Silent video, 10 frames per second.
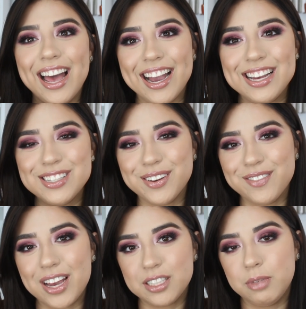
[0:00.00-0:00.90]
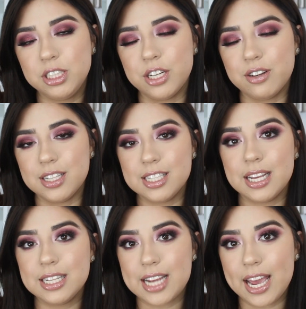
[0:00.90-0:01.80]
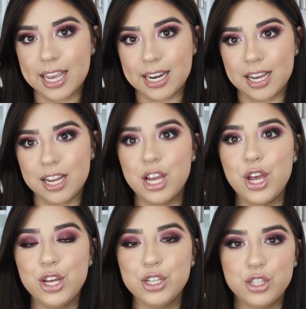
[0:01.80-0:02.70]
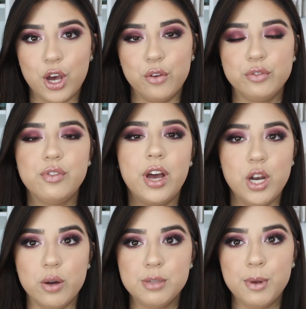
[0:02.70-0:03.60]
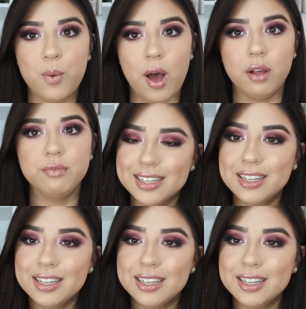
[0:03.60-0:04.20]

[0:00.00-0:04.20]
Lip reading: Hi guys, welcome back to my channel. It's Diana. So, I know it's been a while.